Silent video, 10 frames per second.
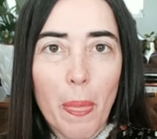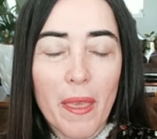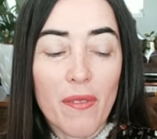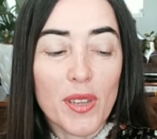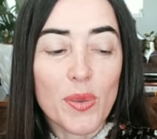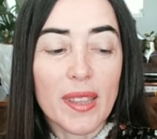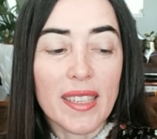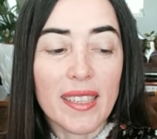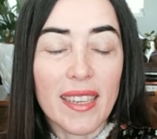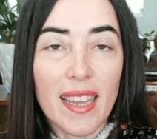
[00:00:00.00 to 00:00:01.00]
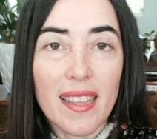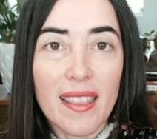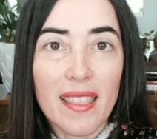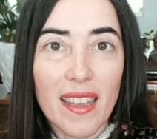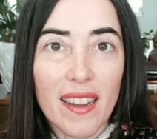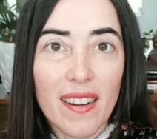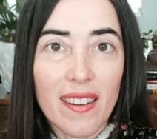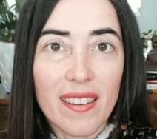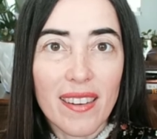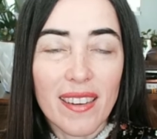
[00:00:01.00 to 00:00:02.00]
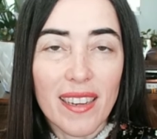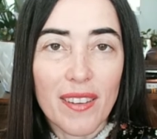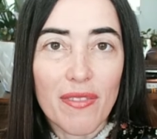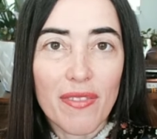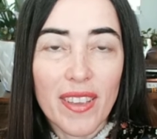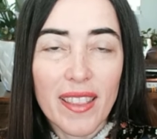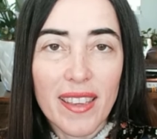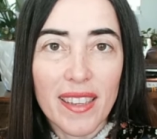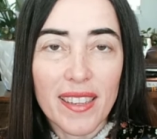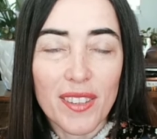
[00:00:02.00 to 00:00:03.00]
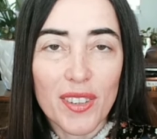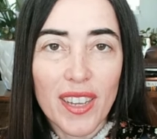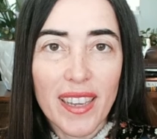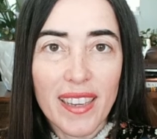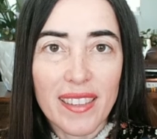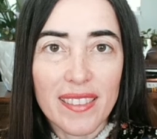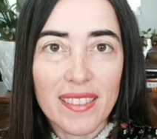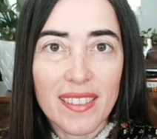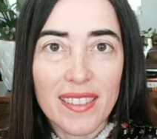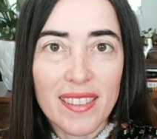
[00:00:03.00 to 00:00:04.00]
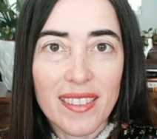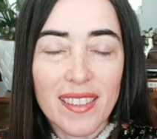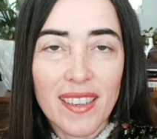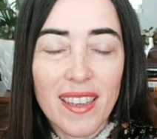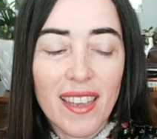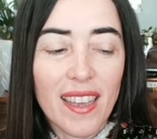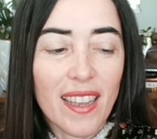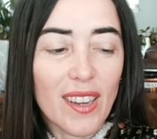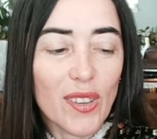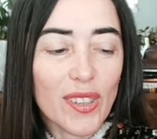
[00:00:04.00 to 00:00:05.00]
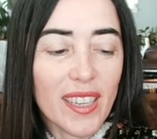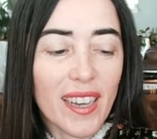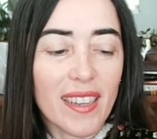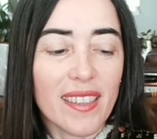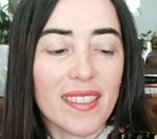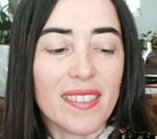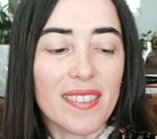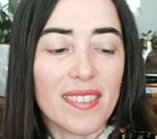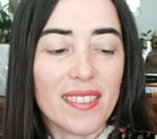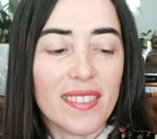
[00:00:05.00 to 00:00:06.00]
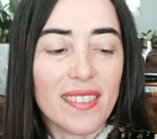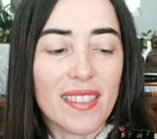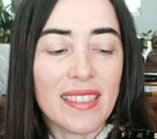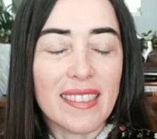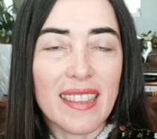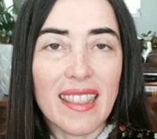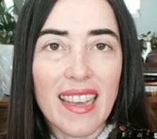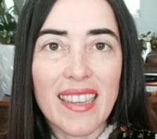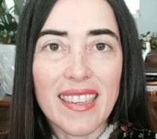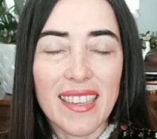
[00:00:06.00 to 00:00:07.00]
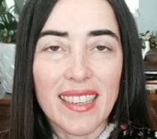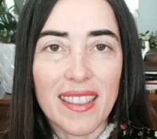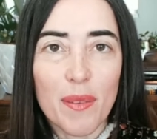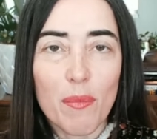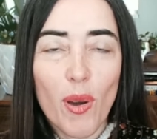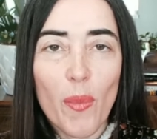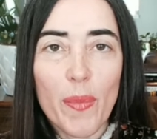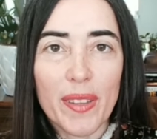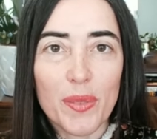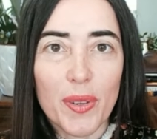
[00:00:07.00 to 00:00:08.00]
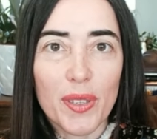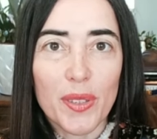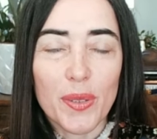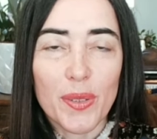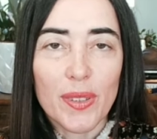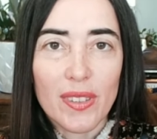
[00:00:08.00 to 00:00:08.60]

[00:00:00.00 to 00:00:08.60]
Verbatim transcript: Eventually getting there and feeling it in your hand and looking at it and delighting in the moment where you